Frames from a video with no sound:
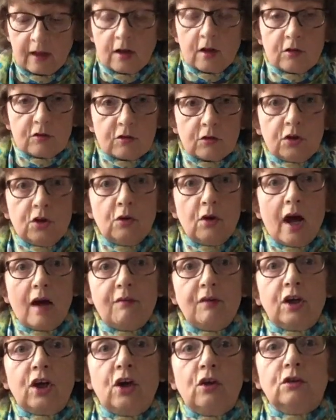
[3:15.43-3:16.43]
So you
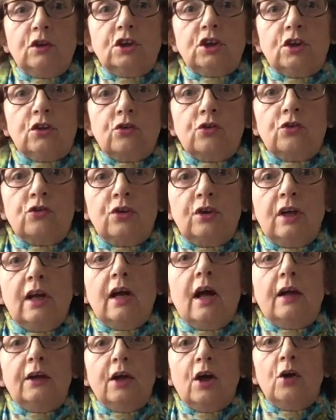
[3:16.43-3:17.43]
have a go, children,
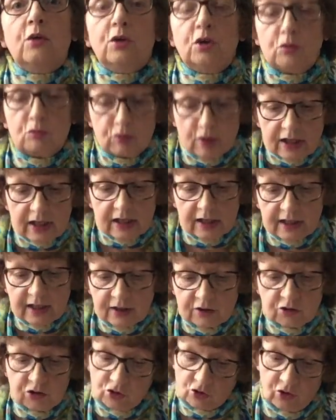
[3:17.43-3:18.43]
and I hope you really
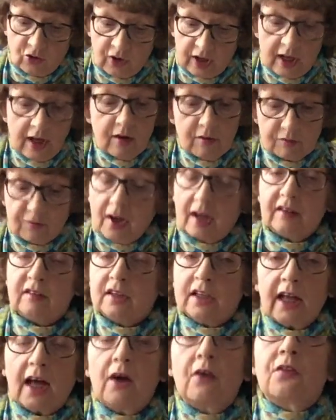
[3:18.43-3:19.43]
enjoy
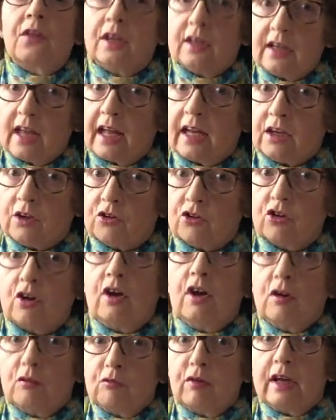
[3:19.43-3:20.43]
finding out that nature
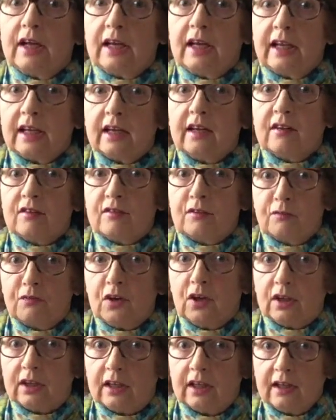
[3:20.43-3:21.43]
really is
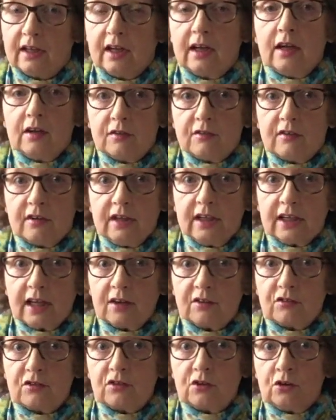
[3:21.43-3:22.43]
fun. See you
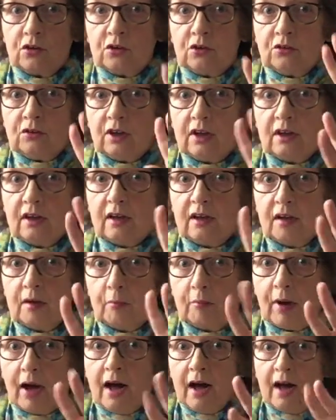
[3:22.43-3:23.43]
again soon.
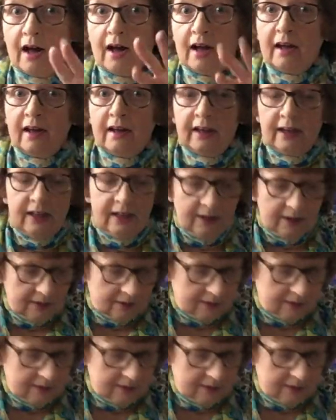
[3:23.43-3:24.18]
Bye.